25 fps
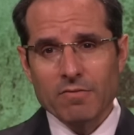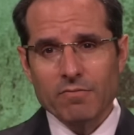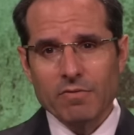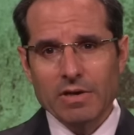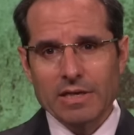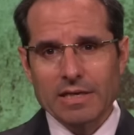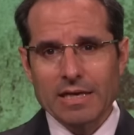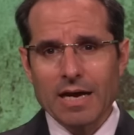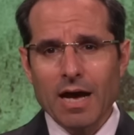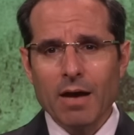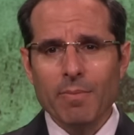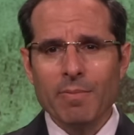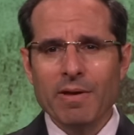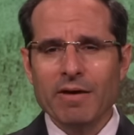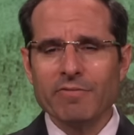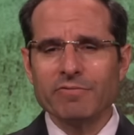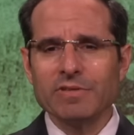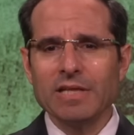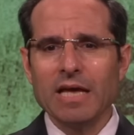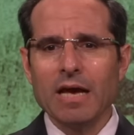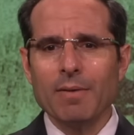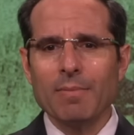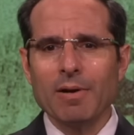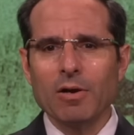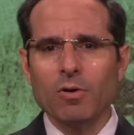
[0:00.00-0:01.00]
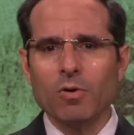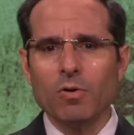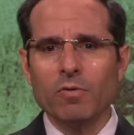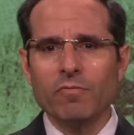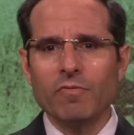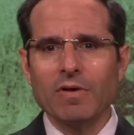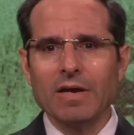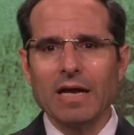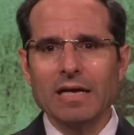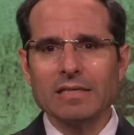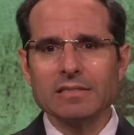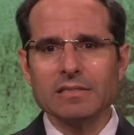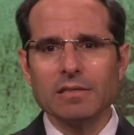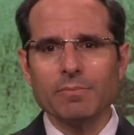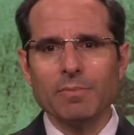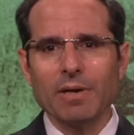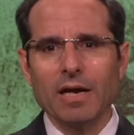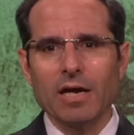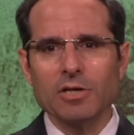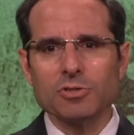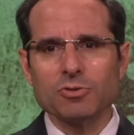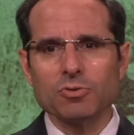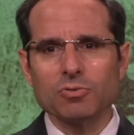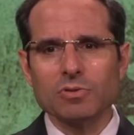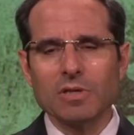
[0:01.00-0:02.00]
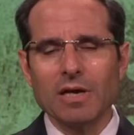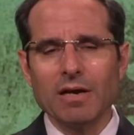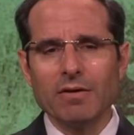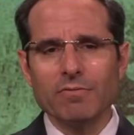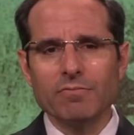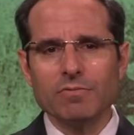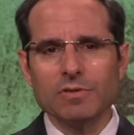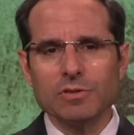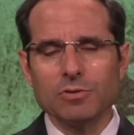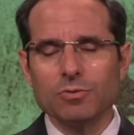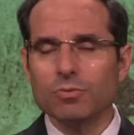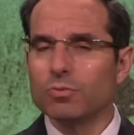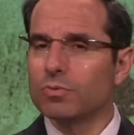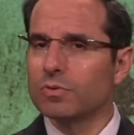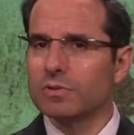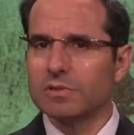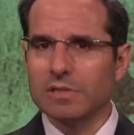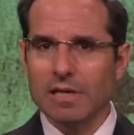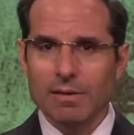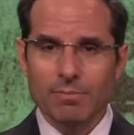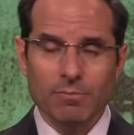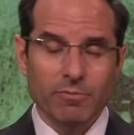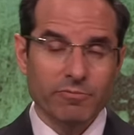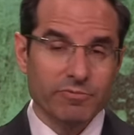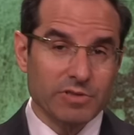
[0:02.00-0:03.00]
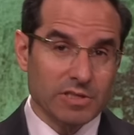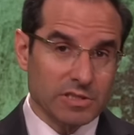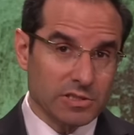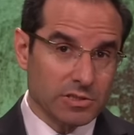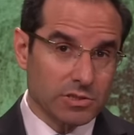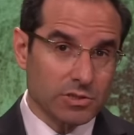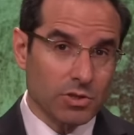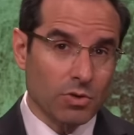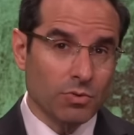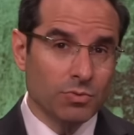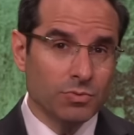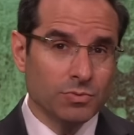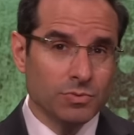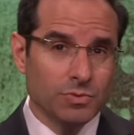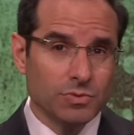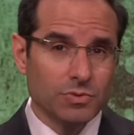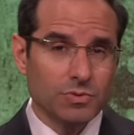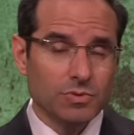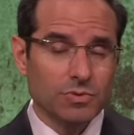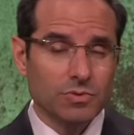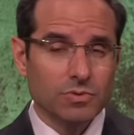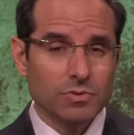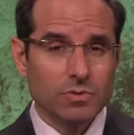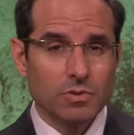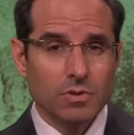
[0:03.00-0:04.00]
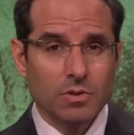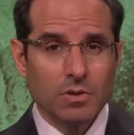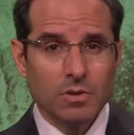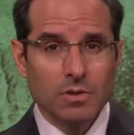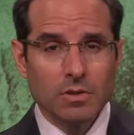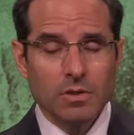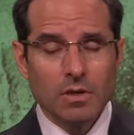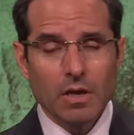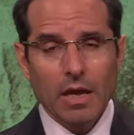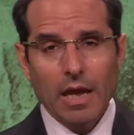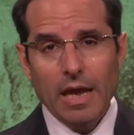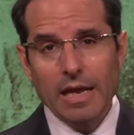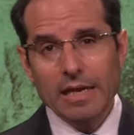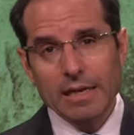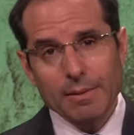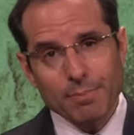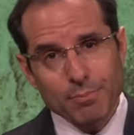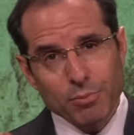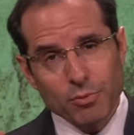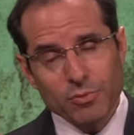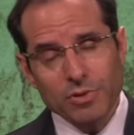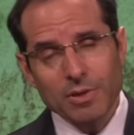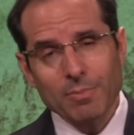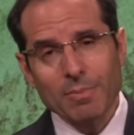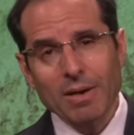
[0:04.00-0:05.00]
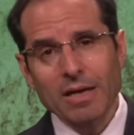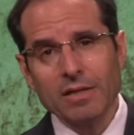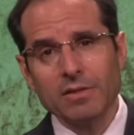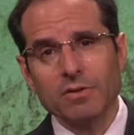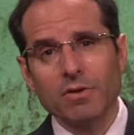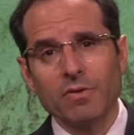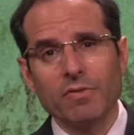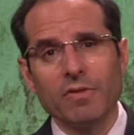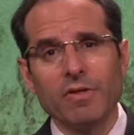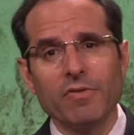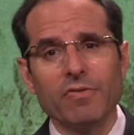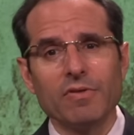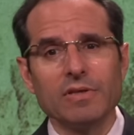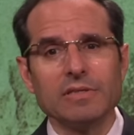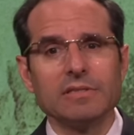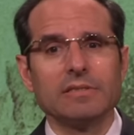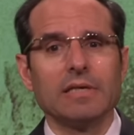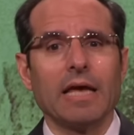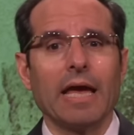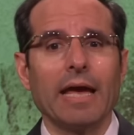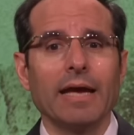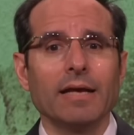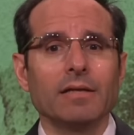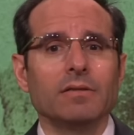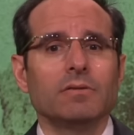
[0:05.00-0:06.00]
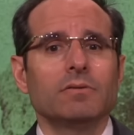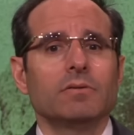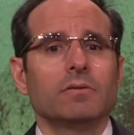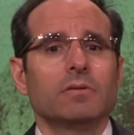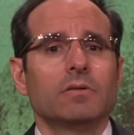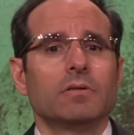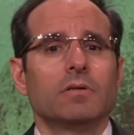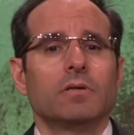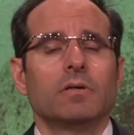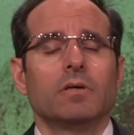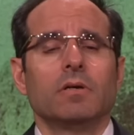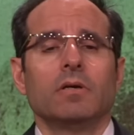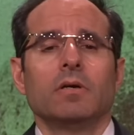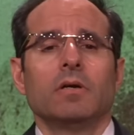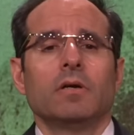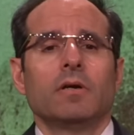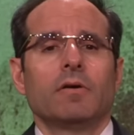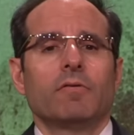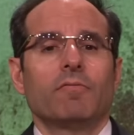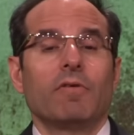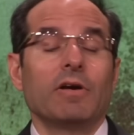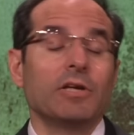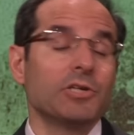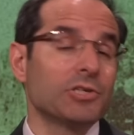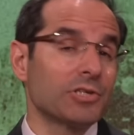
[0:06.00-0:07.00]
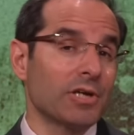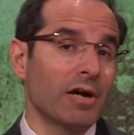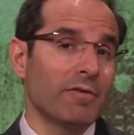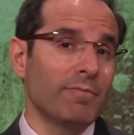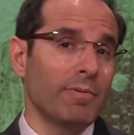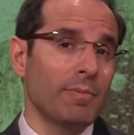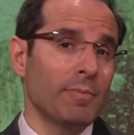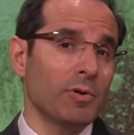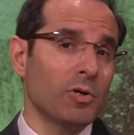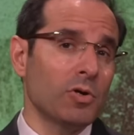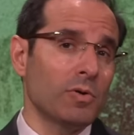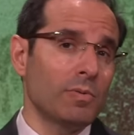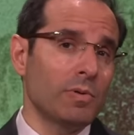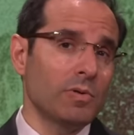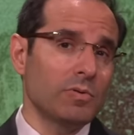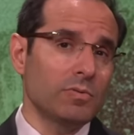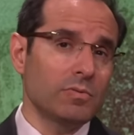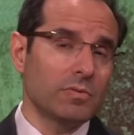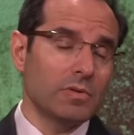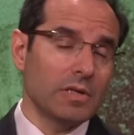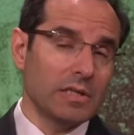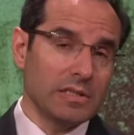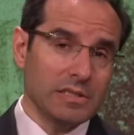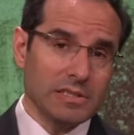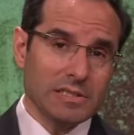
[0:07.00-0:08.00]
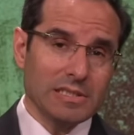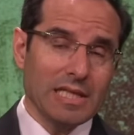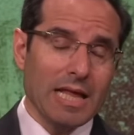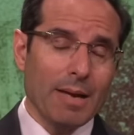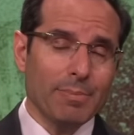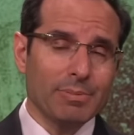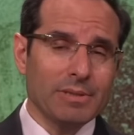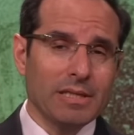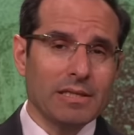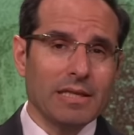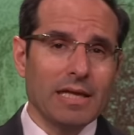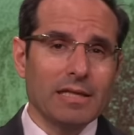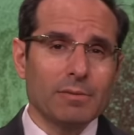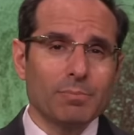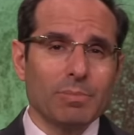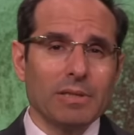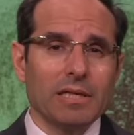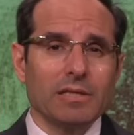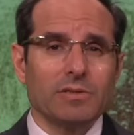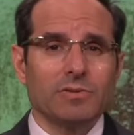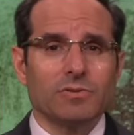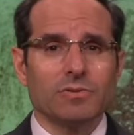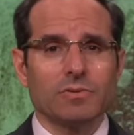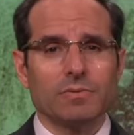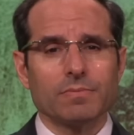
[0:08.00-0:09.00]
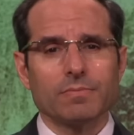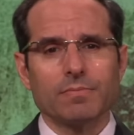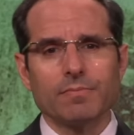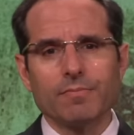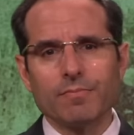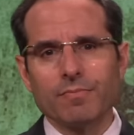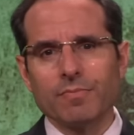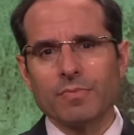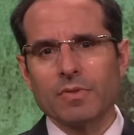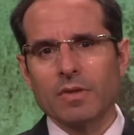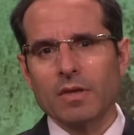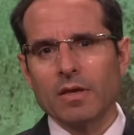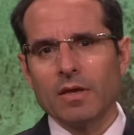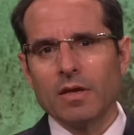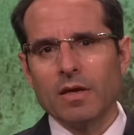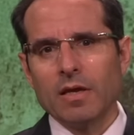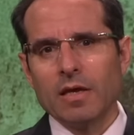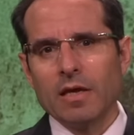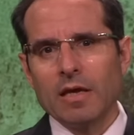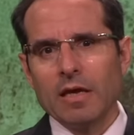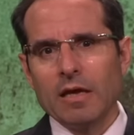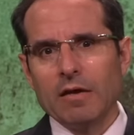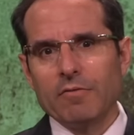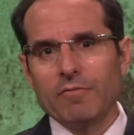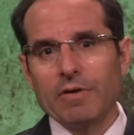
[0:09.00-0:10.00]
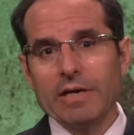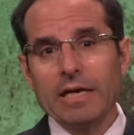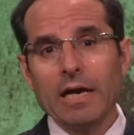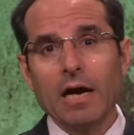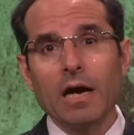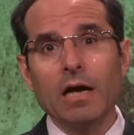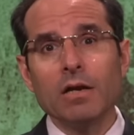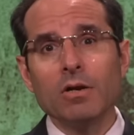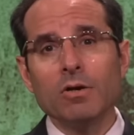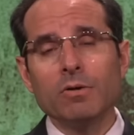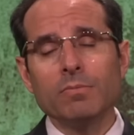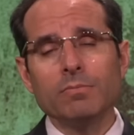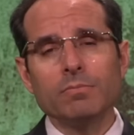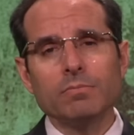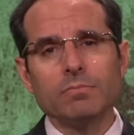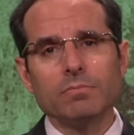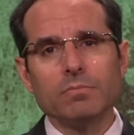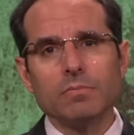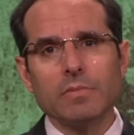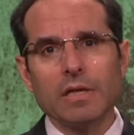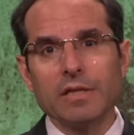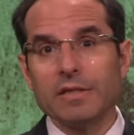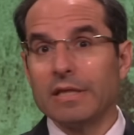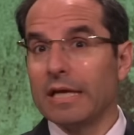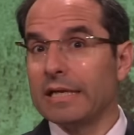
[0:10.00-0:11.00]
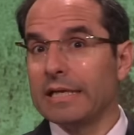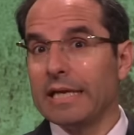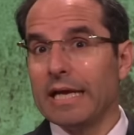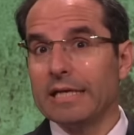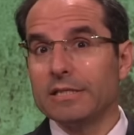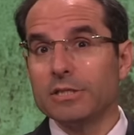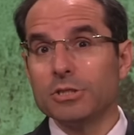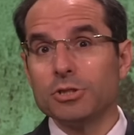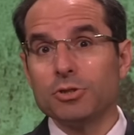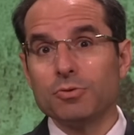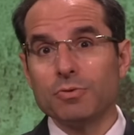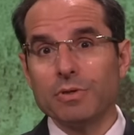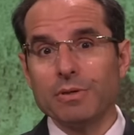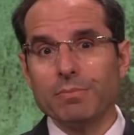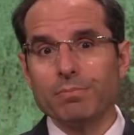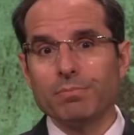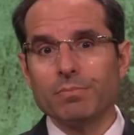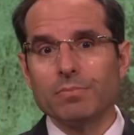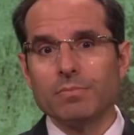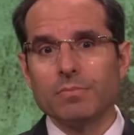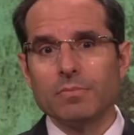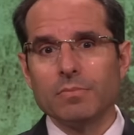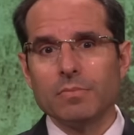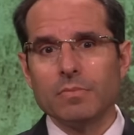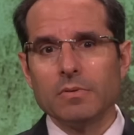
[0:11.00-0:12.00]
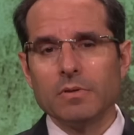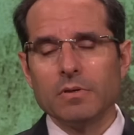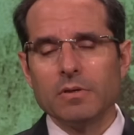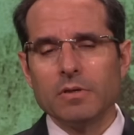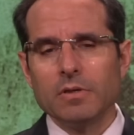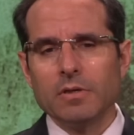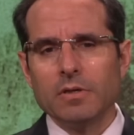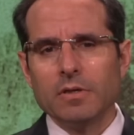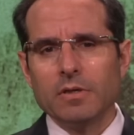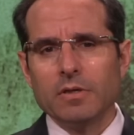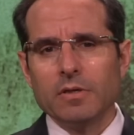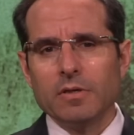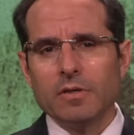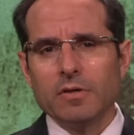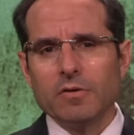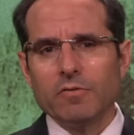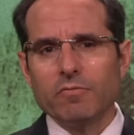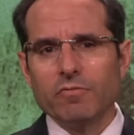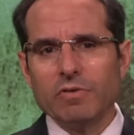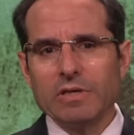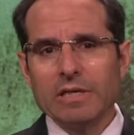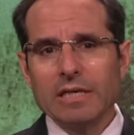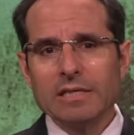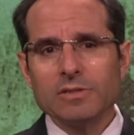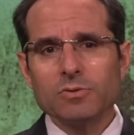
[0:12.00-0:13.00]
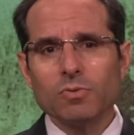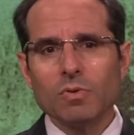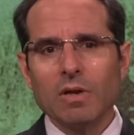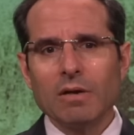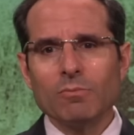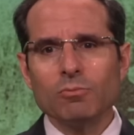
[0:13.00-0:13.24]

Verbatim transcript: Vayikach me'avnei ha'makom vayase merashotav. He took some of the stones and he put them underneath his head, and he slept at that place. And then he had a dream. So he